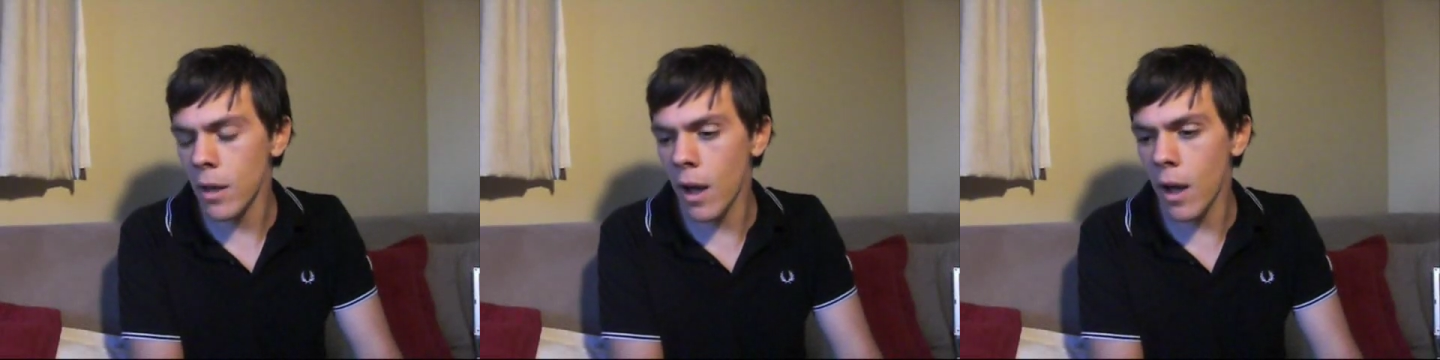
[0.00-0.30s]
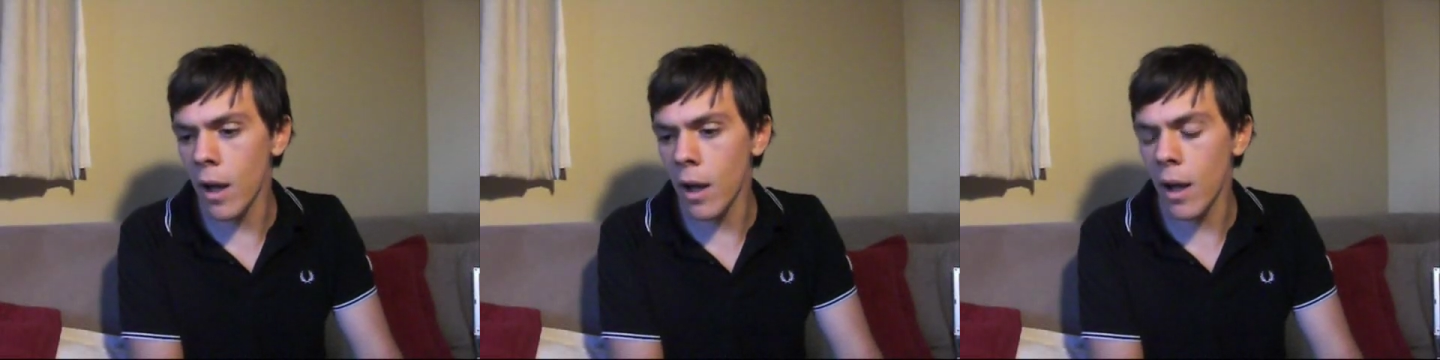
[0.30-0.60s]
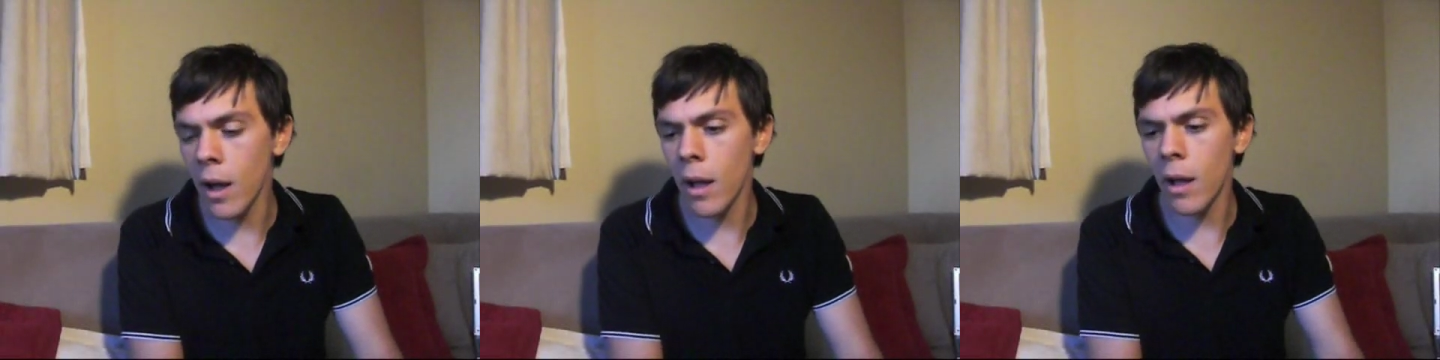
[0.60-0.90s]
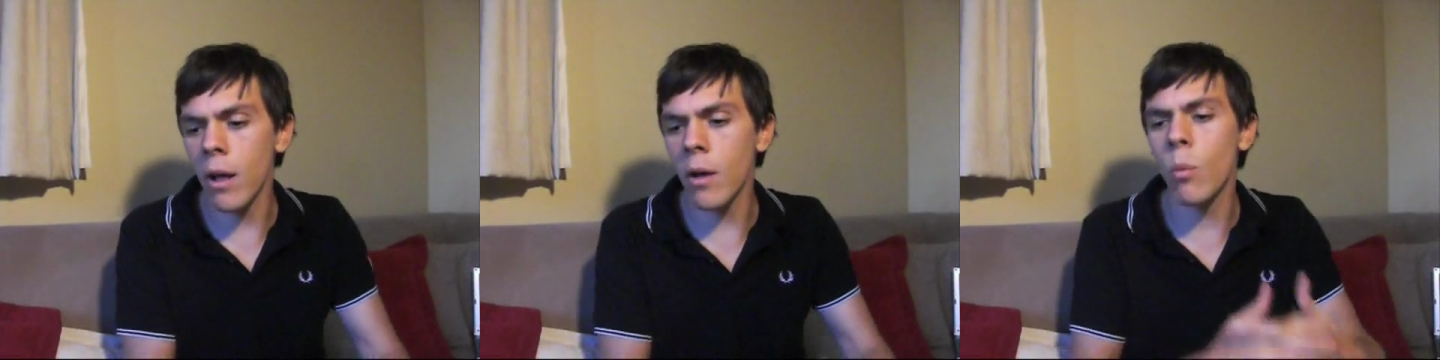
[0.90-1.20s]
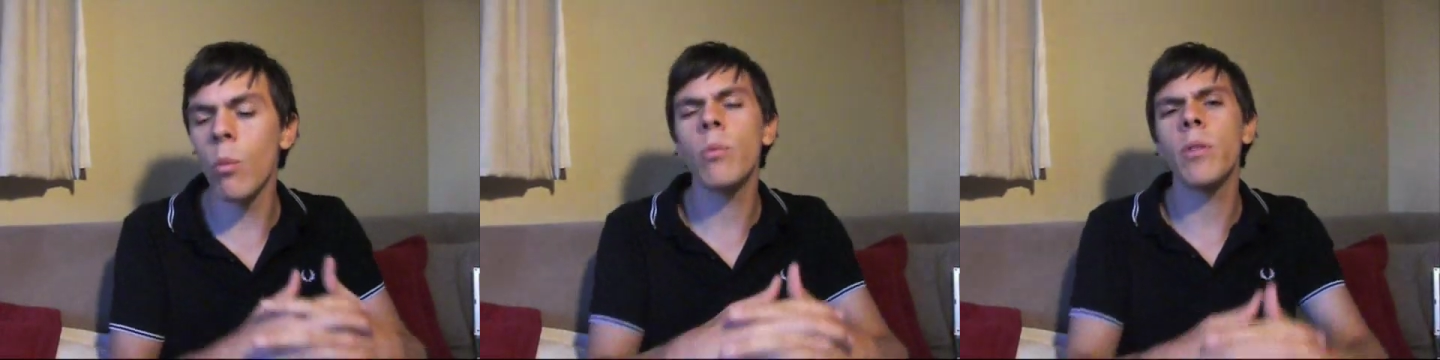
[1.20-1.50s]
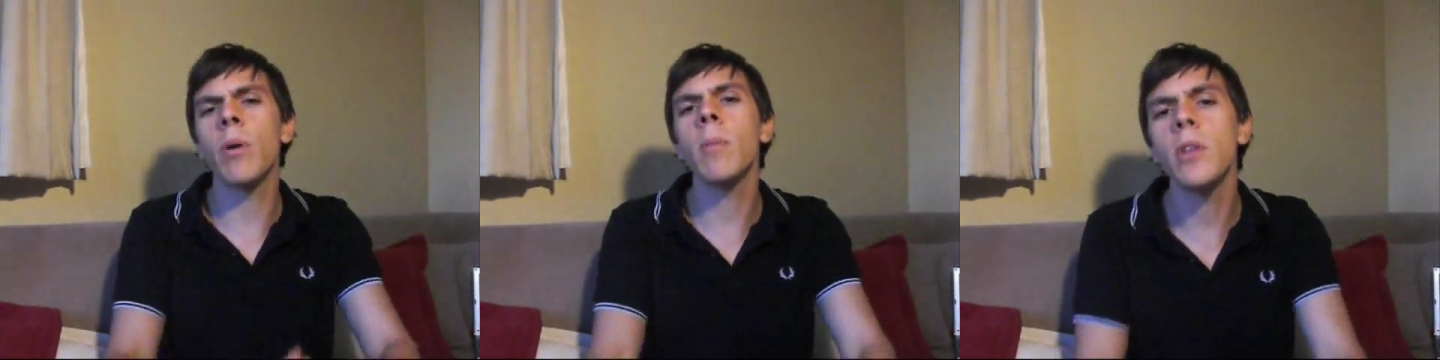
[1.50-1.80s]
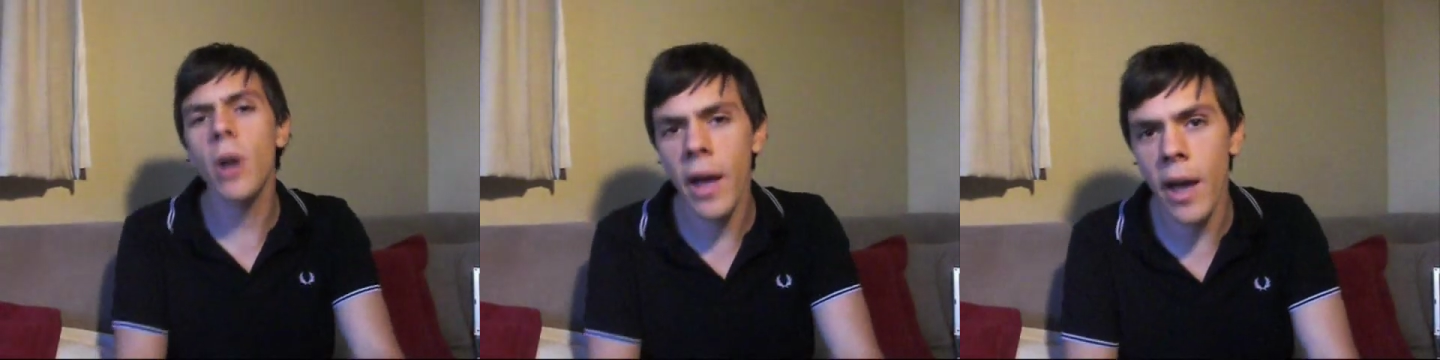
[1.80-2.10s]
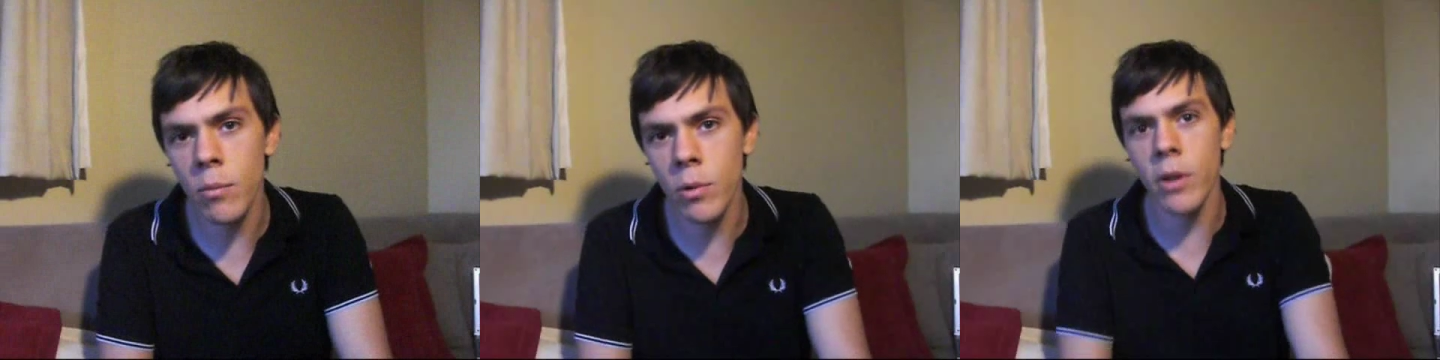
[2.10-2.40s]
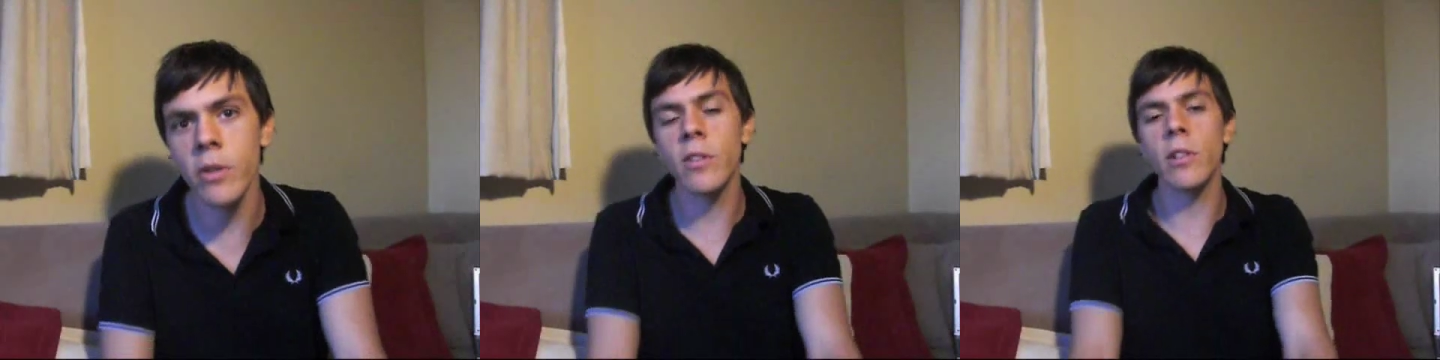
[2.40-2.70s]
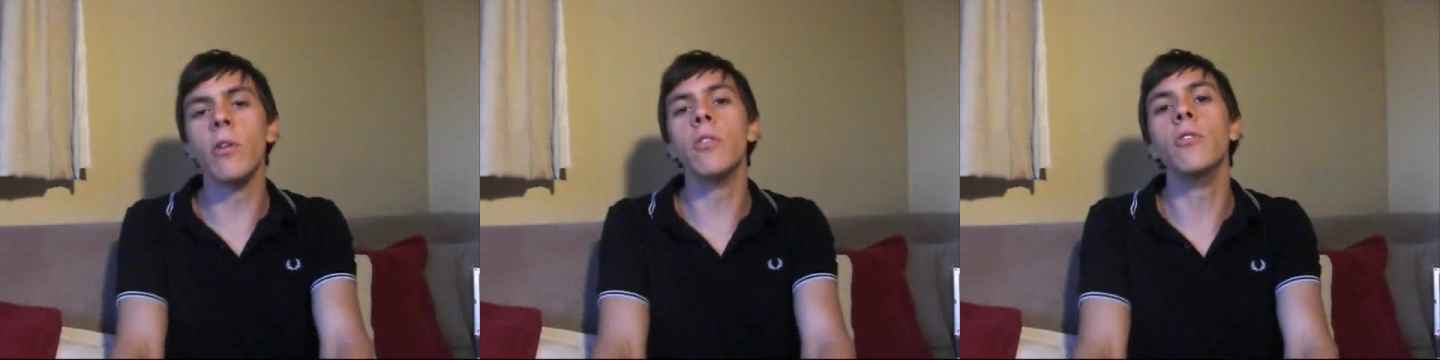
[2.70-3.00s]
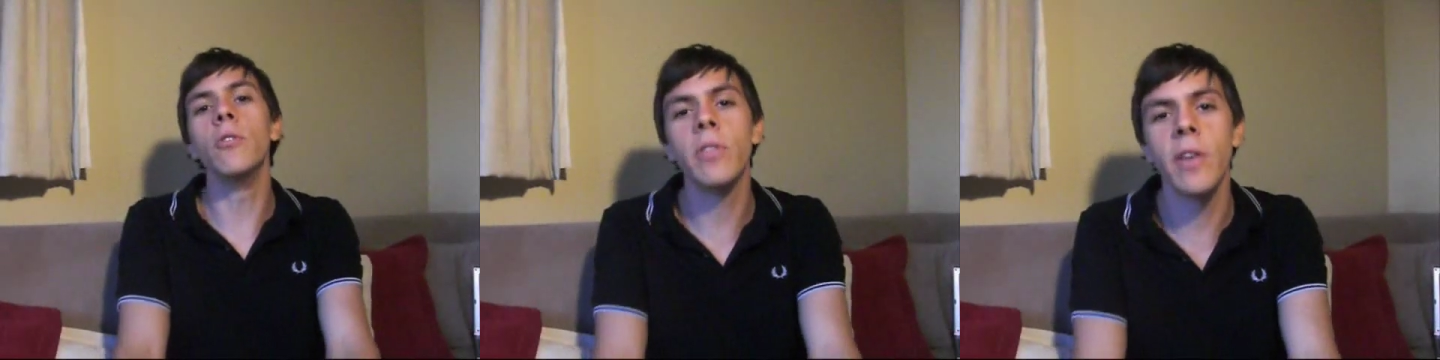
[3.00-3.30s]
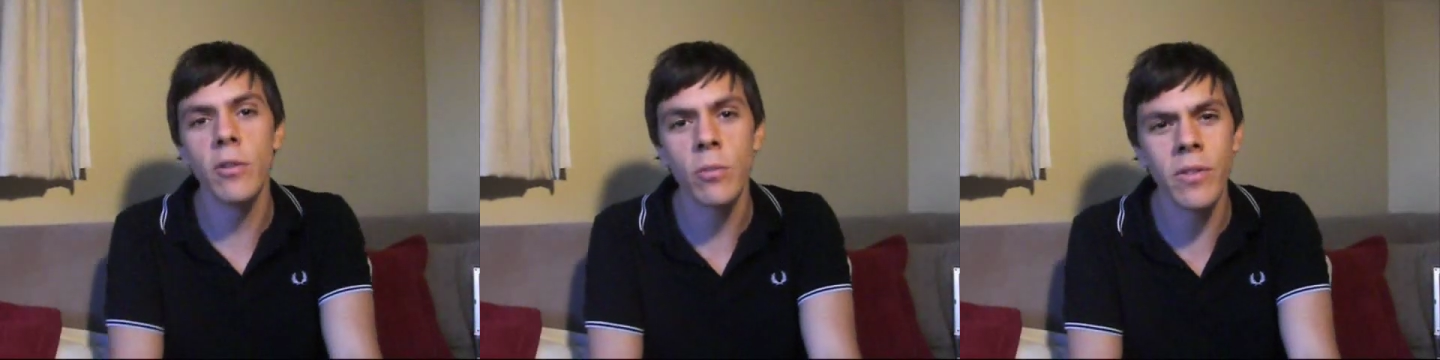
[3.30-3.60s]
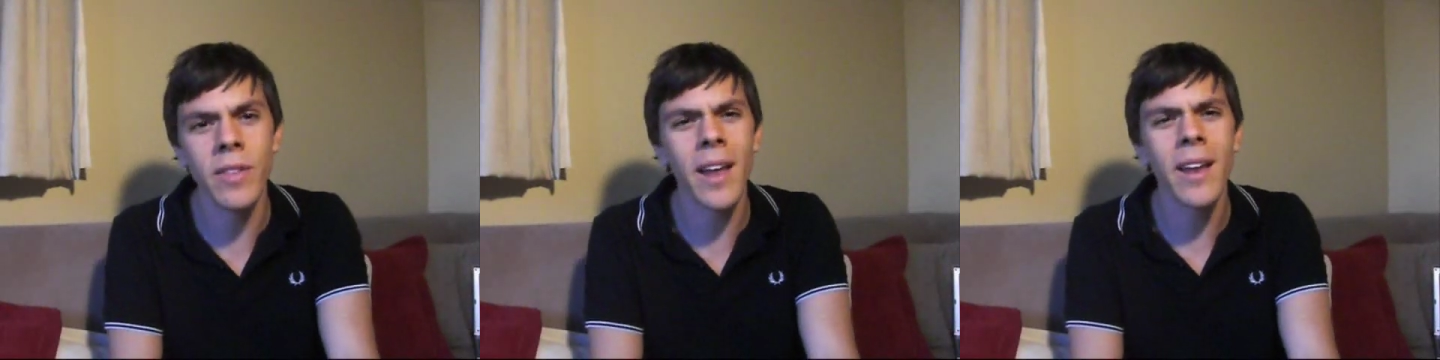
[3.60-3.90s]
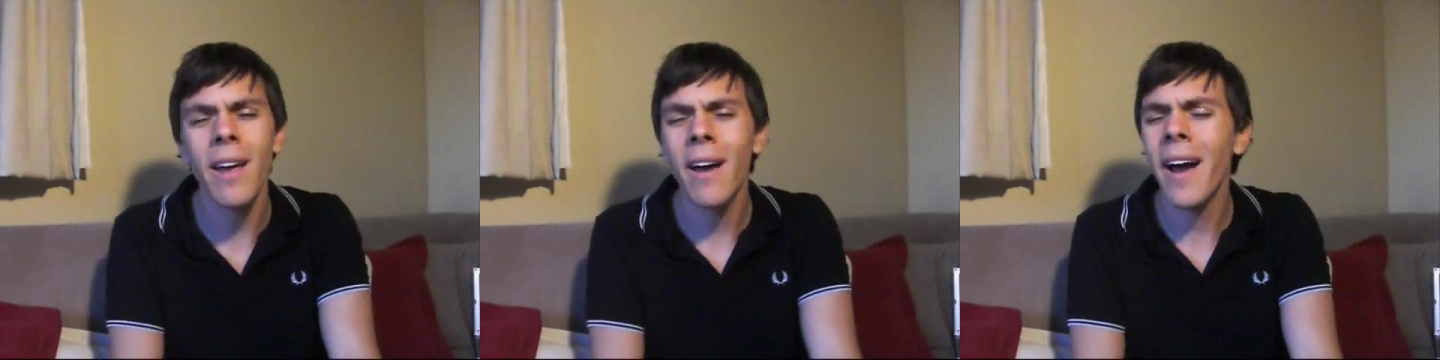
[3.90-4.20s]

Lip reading: the problem that I had when I used to learn new things was that